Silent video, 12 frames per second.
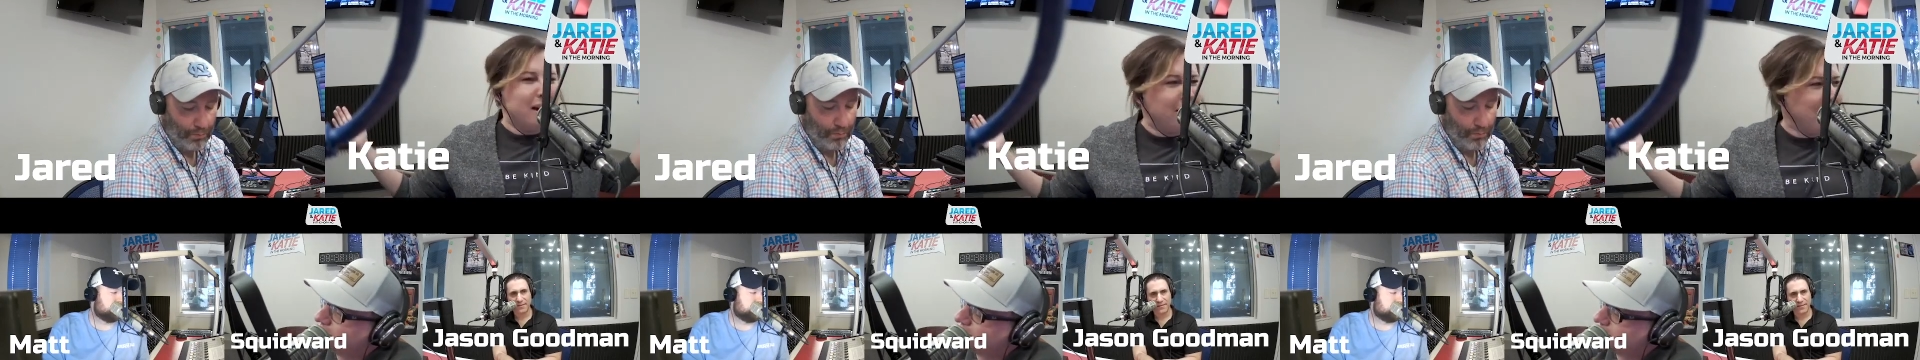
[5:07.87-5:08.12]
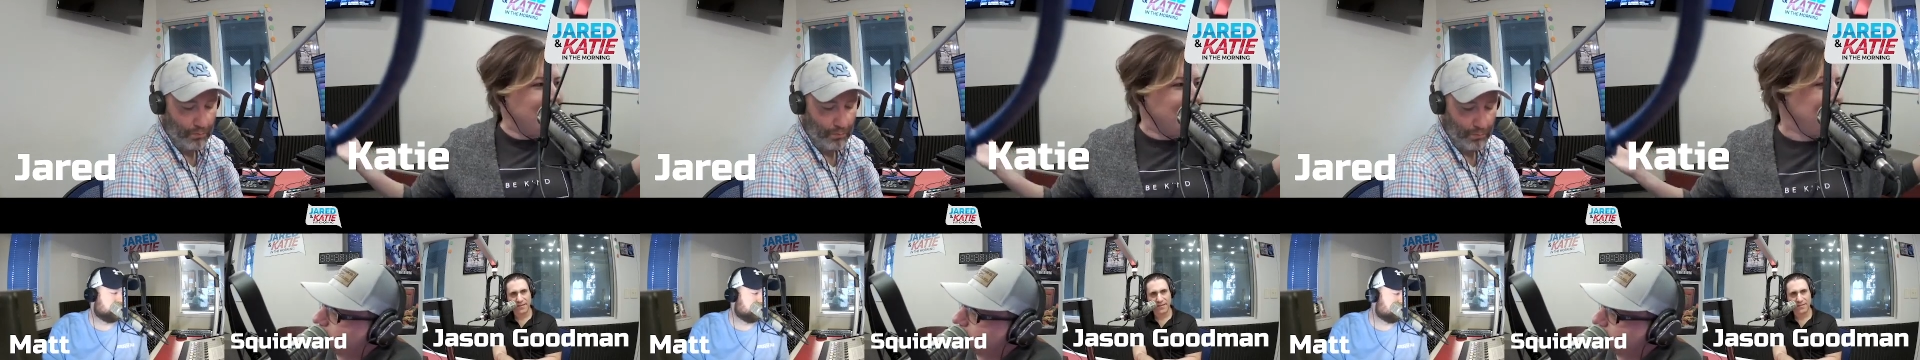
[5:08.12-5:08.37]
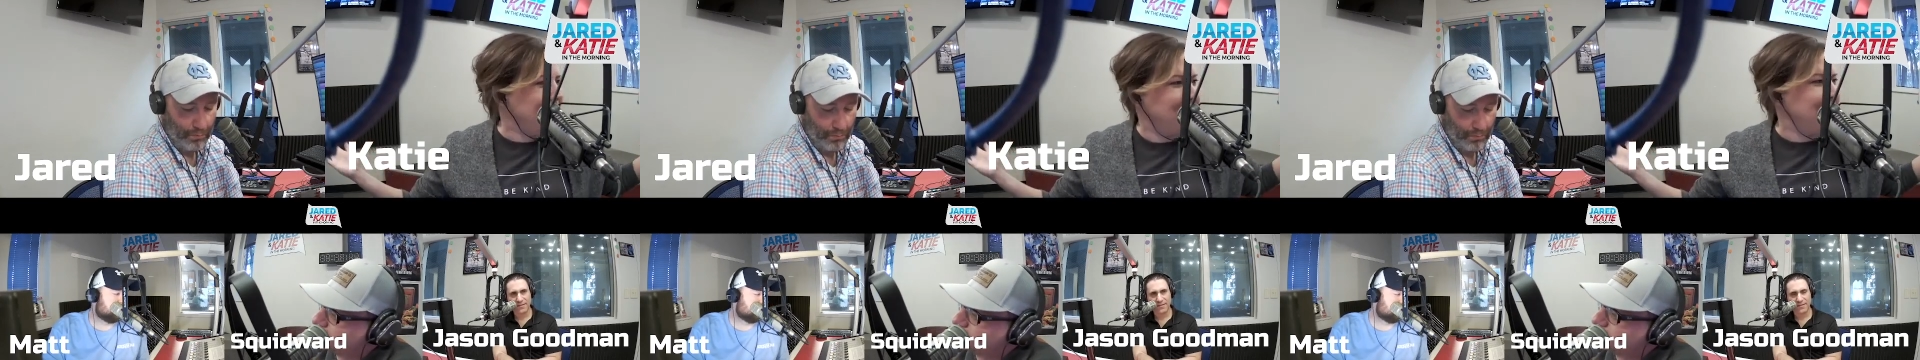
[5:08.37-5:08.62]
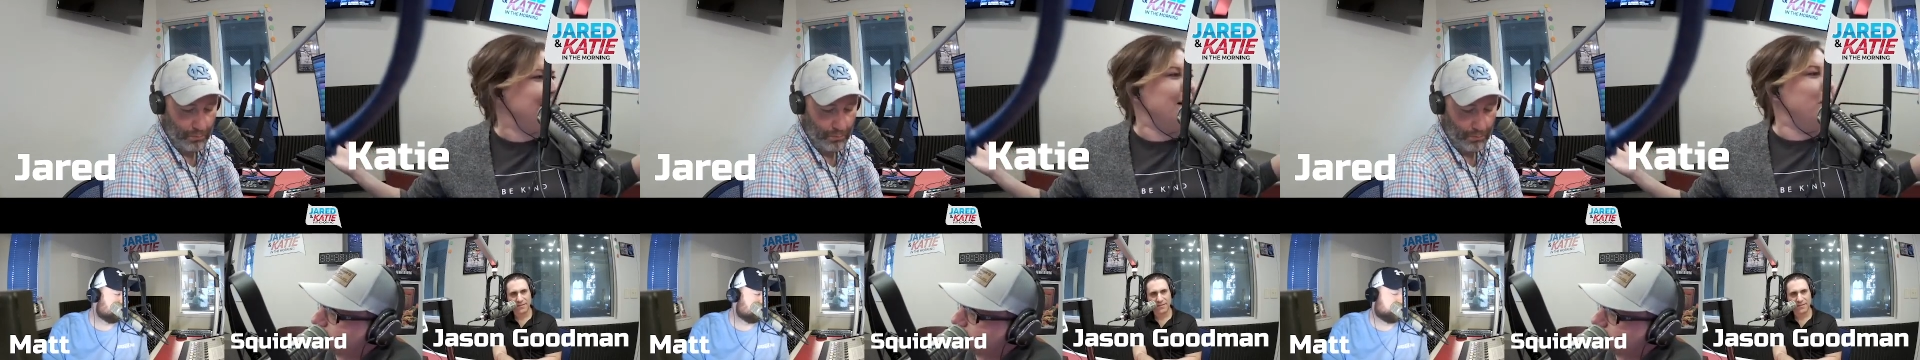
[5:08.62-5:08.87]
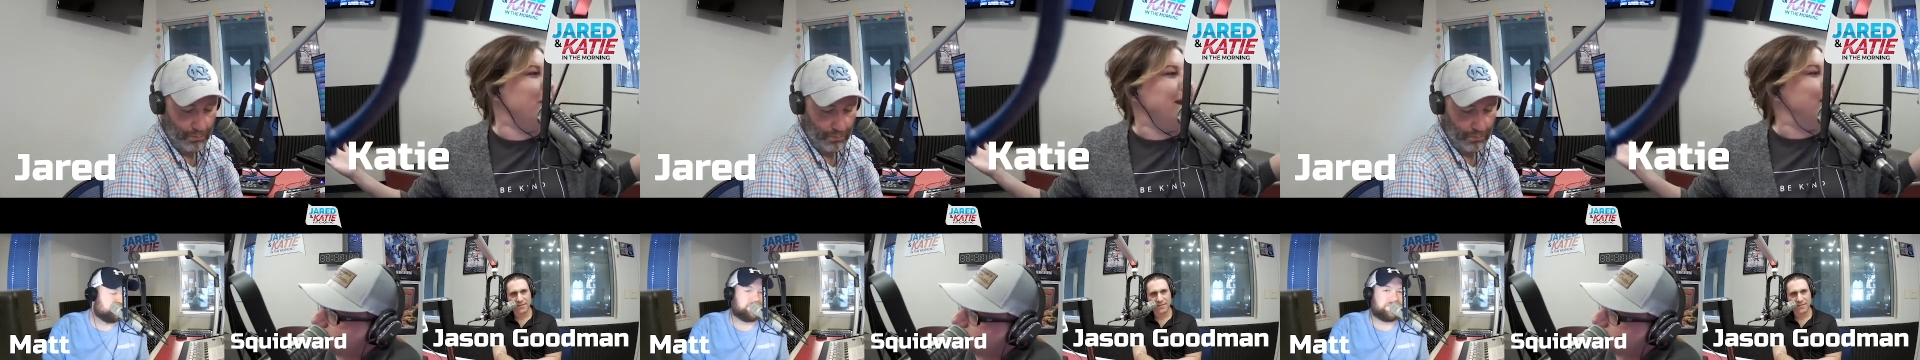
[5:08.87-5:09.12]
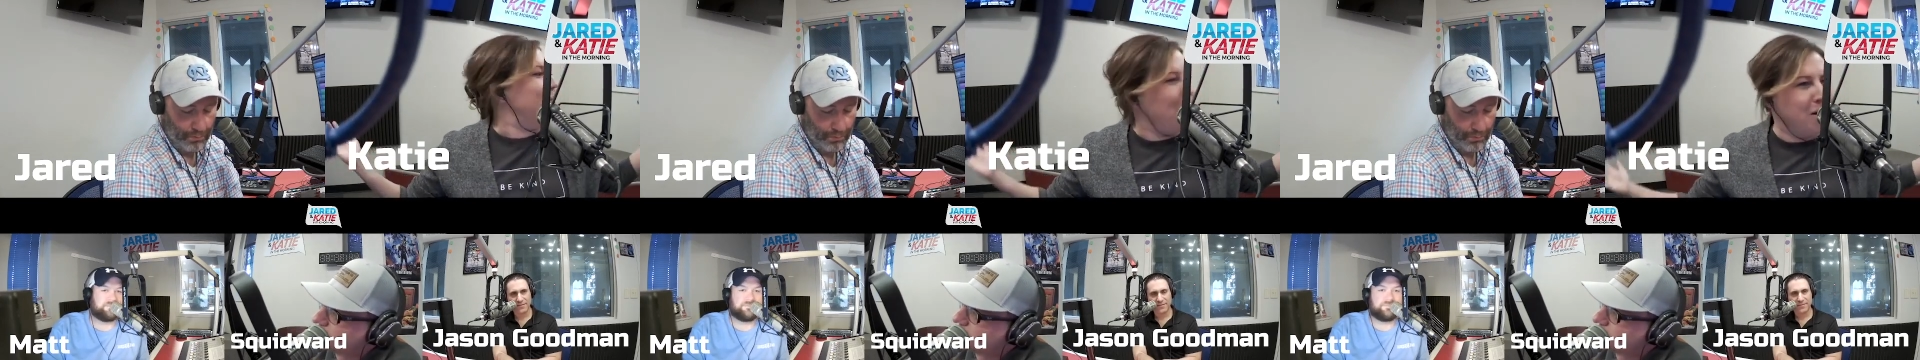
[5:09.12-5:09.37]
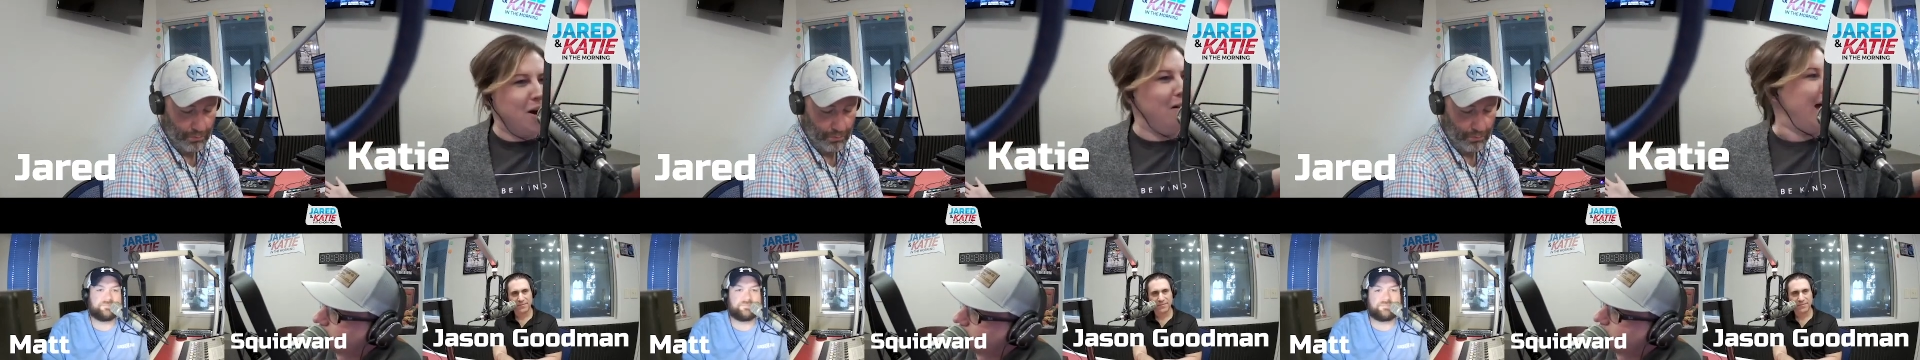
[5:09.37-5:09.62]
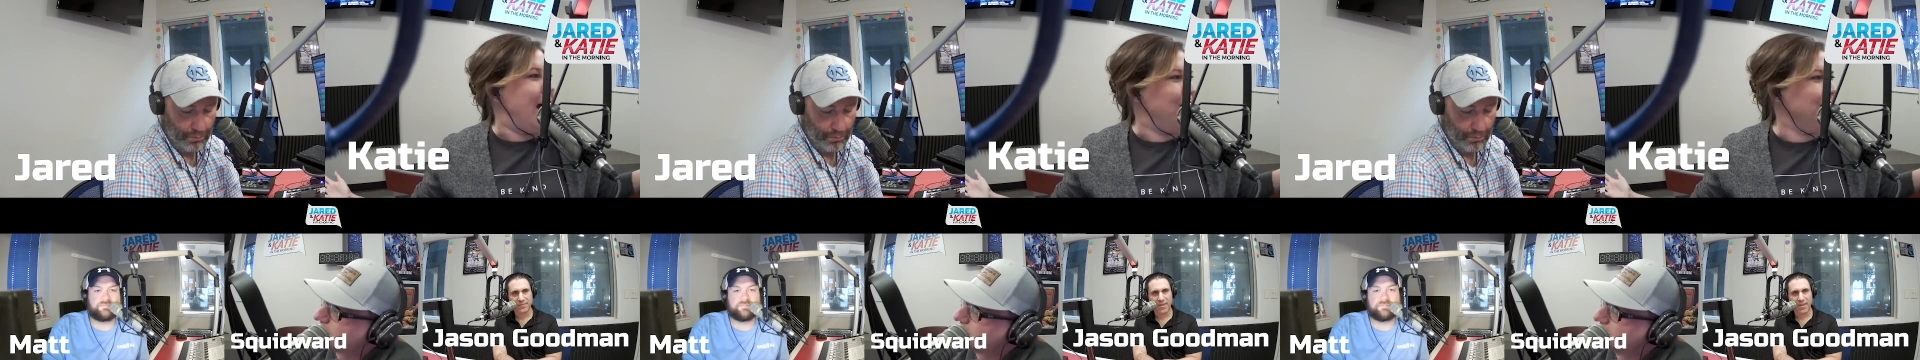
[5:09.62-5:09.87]
Speaker 1: hell cares? This is Halloween. I'm going
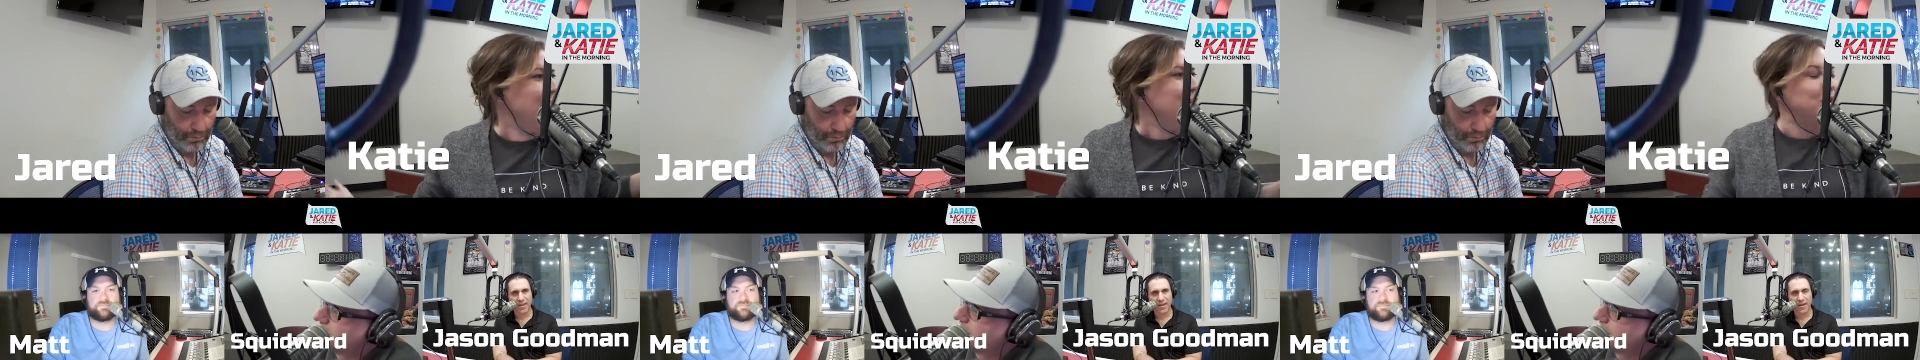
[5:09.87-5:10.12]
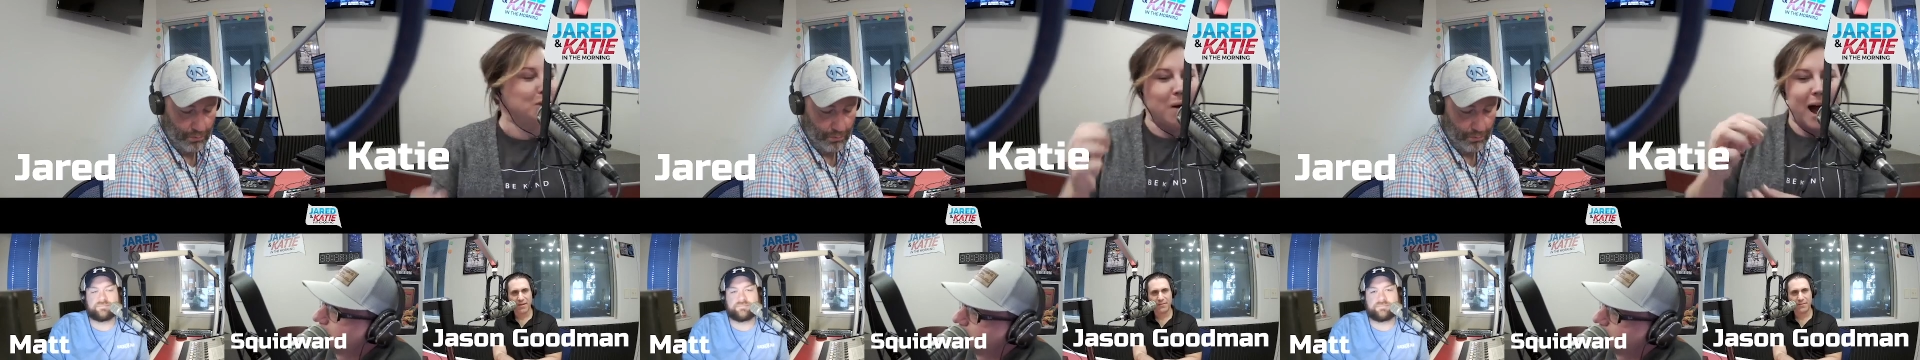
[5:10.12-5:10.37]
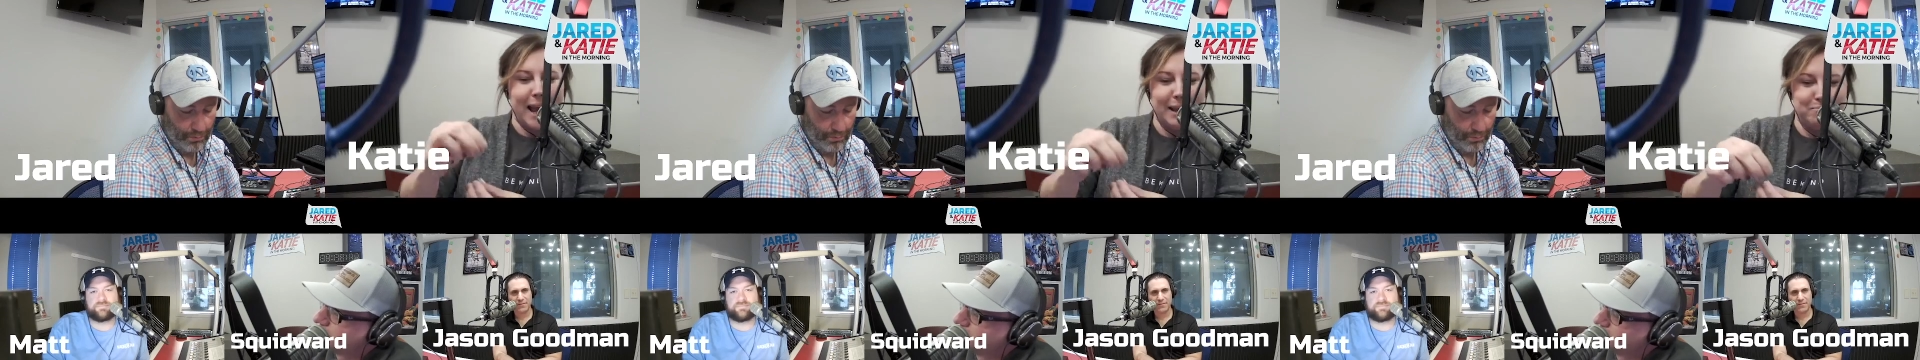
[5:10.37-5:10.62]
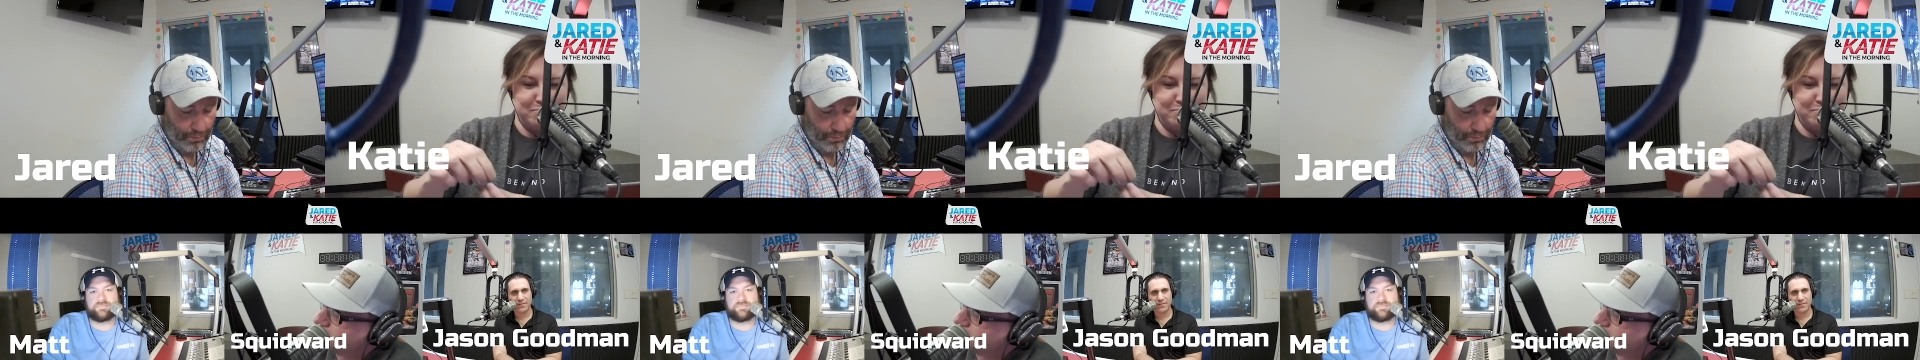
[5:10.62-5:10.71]
all out. Yeah. So I